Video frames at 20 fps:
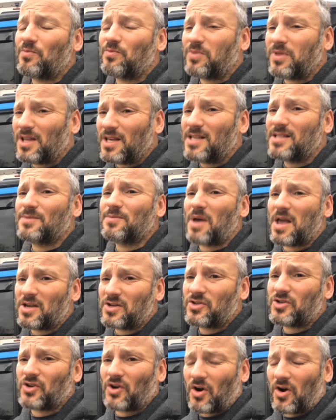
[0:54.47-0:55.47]
please make
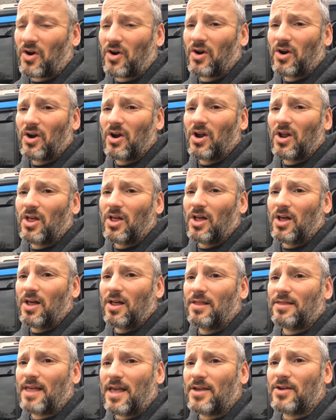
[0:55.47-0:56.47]
sure
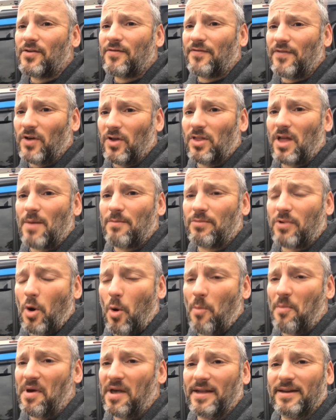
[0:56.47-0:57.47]
that you're filled on
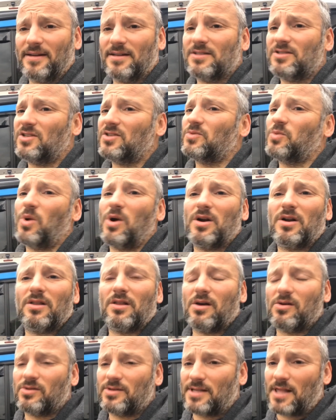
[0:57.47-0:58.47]
propane. It's just one of
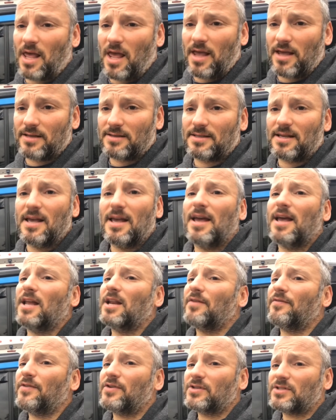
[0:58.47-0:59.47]
those things.
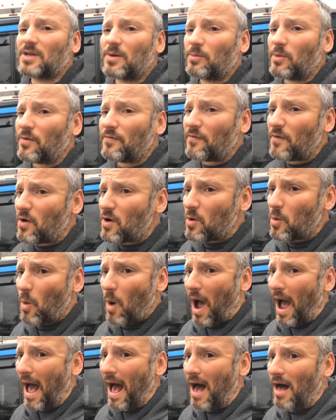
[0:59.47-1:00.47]
And if you're somewhere for a
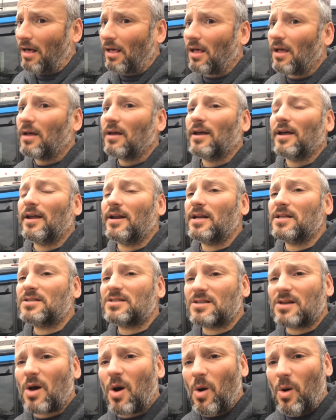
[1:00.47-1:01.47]
while and
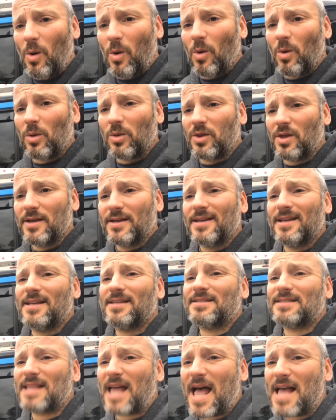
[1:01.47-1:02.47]
it's cold,
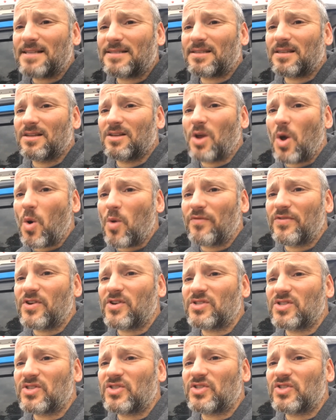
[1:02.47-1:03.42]
it's nice to know if there's a